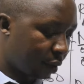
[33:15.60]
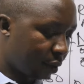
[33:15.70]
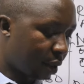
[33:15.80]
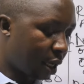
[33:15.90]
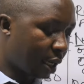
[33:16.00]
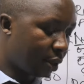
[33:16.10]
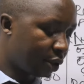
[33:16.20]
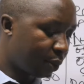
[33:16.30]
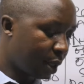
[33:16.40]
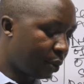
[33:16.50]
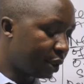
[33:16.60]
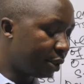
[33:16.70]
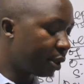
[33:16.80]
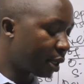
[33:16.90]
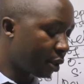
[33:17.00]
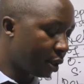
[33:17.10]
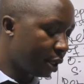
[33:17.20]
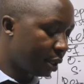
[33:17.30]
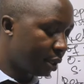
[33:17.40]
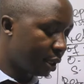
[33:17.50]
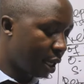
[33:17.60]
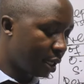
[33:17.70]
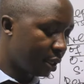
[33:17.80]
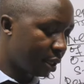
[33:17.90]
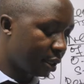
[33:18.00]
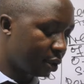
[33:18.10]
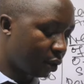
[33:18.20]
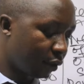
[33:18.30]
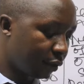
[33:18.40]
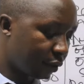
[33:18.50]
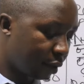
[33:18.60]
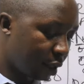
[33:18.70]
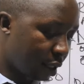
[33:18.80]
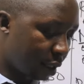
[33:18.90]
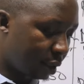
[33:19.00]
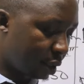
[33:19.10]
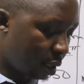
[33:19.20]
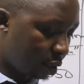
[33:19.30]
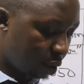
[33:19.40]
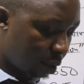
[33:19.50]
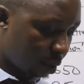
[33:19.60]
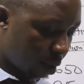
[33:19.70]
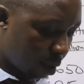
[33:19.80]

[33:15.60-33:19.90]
So the accounts payable is still recorded at the rate of exchange.